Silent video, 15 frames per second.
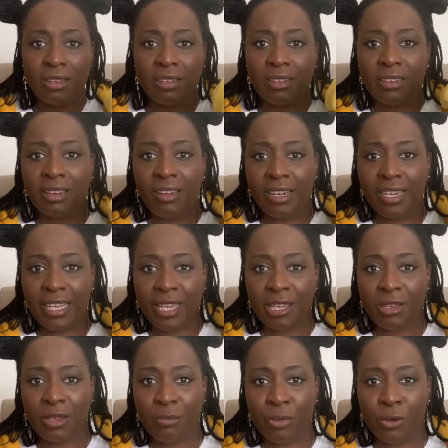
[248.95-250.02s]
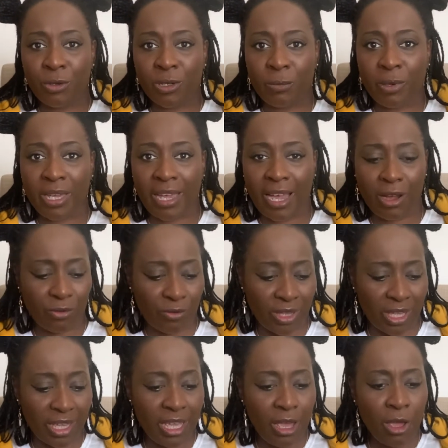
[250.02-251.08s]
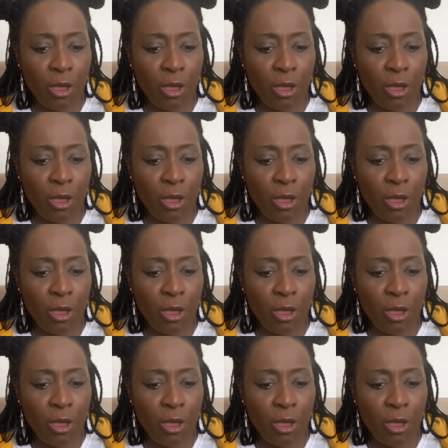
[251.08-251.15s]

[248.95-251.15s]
girly Build-A-Bear outfit.